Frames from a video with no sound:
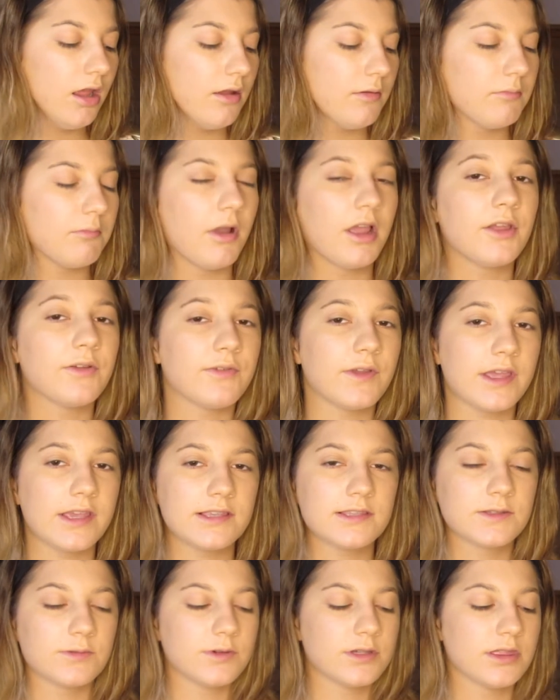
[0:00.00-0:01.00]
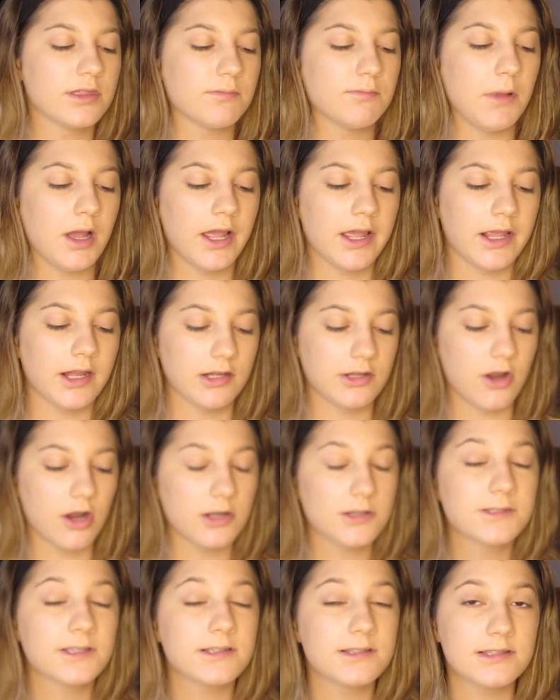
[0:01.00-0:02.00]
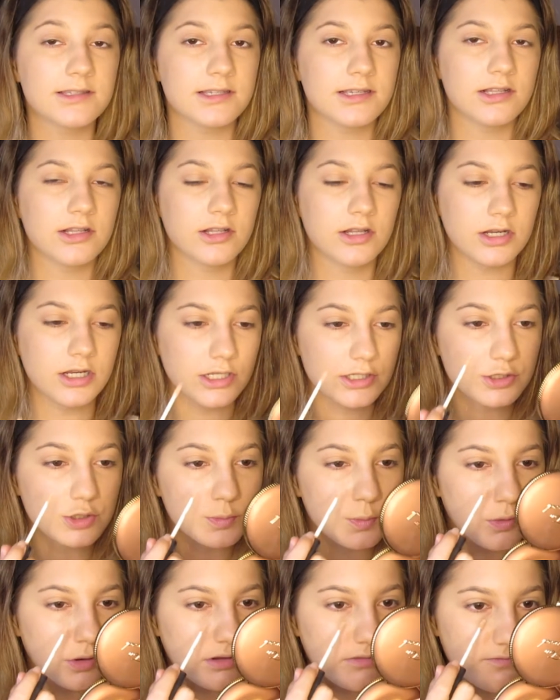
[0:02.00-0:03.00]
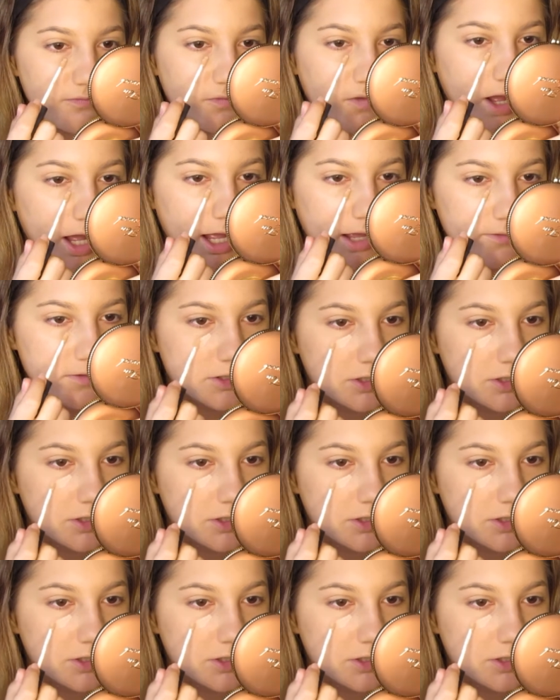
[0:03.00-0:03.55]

my face with my NARS concealer in 2.5.